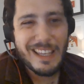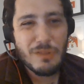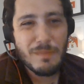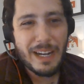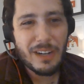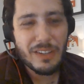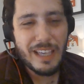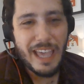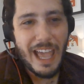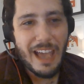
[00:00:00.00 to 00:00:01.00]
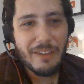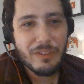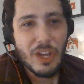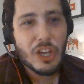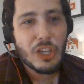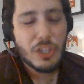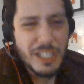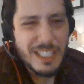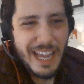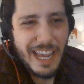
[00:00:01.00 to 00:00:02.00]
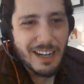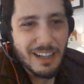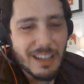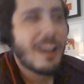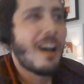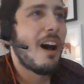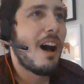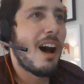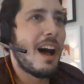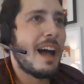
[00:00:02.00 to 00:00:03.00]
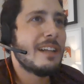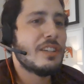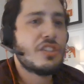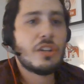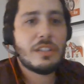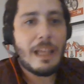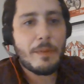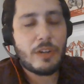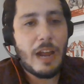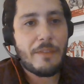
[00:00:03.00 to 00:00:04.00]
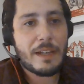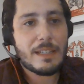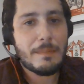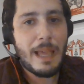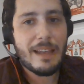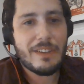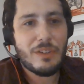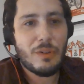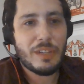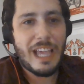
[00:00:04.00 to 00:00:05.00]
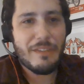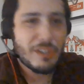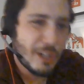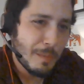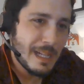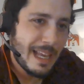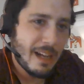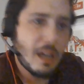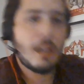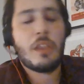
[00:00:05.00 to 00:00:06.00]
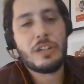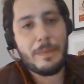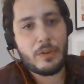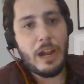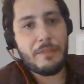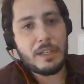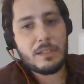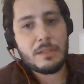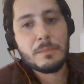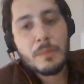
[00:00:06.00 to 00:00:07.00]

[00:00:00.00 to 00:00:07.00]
You might only have good data on certain demographics, and you only have a little bit of data on other demographics.